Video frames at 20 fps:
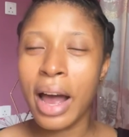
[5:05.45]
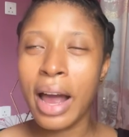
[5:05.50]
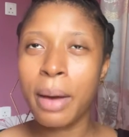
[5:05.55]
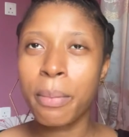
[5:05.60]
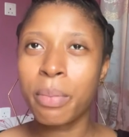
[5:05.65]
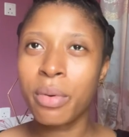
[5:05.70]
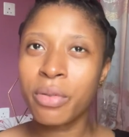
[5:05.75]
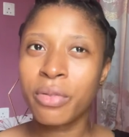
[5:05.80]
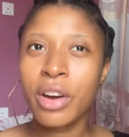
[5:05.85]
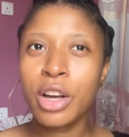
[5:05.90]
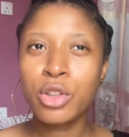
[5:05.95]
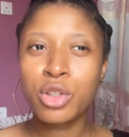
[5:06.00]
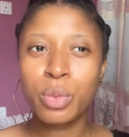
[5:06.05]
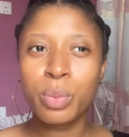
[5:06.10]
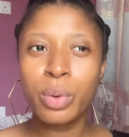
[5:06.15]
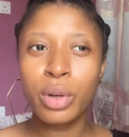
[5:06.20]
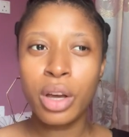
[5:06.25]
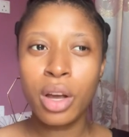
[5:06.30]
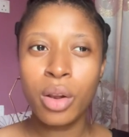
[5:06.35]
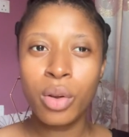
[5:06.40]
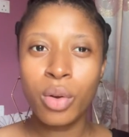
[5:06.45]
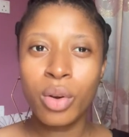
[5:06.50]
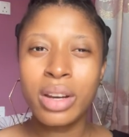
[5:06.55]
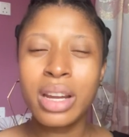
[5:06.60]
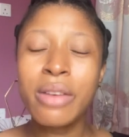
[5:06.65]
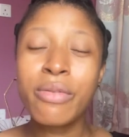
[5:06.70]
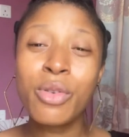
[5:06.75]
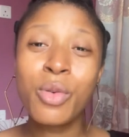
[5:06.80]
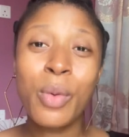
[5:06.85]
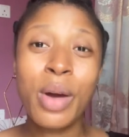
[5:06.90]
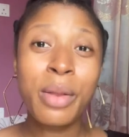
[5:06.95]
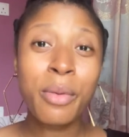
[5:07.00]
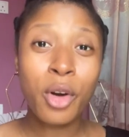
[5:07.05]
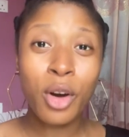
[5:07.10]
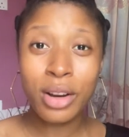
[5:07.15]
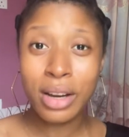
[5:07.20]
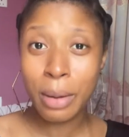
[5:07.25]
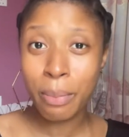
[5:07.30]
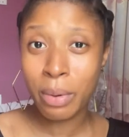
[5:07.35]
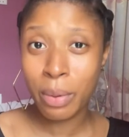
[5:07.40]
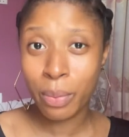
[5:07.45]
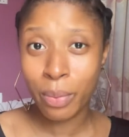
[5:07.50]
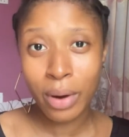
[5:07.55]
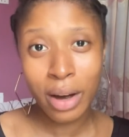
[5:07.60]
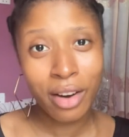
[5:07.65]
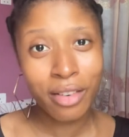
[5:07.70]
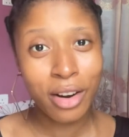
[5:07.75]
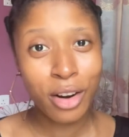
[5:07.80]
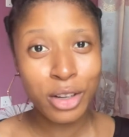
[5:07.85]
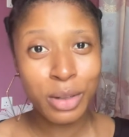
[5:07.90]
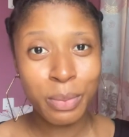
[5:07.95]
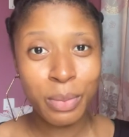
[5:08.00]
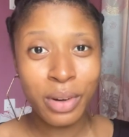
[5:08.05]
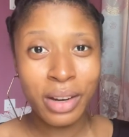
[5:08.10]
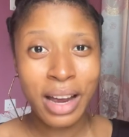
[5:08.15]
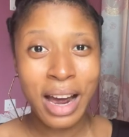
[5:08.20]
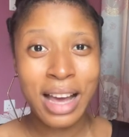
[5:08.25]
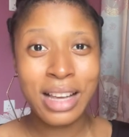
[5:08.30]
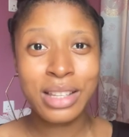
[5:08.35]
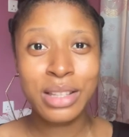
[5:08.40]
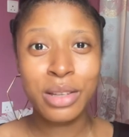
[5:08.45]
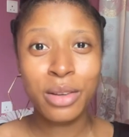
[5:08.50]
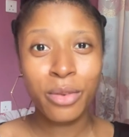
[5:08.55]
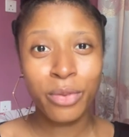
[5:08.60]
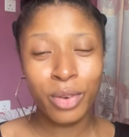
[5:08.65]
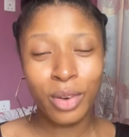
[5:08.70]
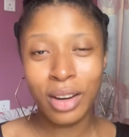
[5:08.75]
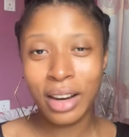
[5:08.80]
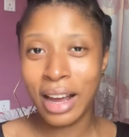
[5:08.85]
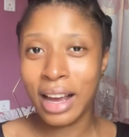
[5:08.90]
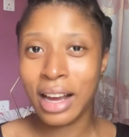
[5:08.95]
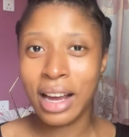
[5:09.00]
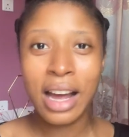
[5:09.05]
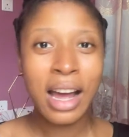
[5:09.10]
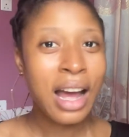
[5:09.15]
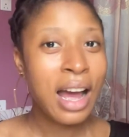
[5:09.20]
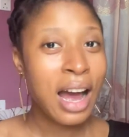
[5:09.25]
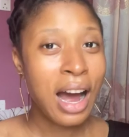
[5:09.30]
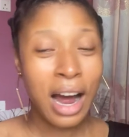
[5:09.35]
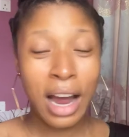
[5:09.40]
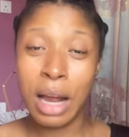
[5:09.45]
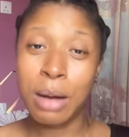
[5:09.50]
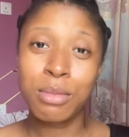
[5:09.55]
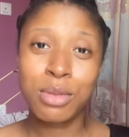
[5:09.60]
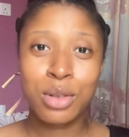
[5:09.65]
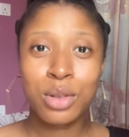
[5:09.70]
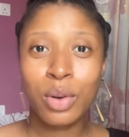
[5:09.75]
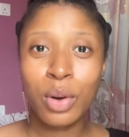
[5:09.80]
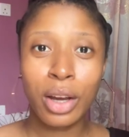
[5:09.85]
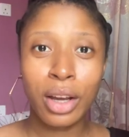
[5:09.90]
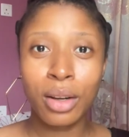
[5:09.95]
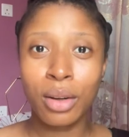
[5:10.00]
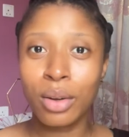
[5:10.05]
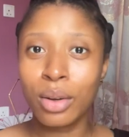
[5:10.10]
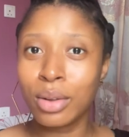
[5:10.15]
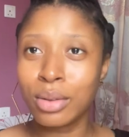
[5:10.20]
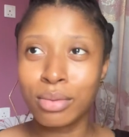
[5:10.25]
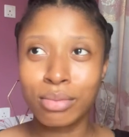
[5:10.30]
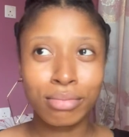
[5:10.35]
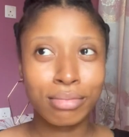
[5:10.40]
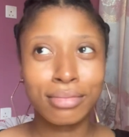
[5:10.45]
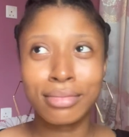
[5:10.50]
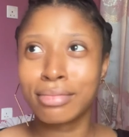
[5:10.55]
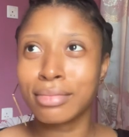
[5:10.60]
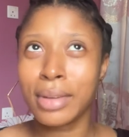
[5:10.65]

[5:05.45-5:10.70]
I prefer to be alone. Even when other people are around me, I still feel like I am so alone.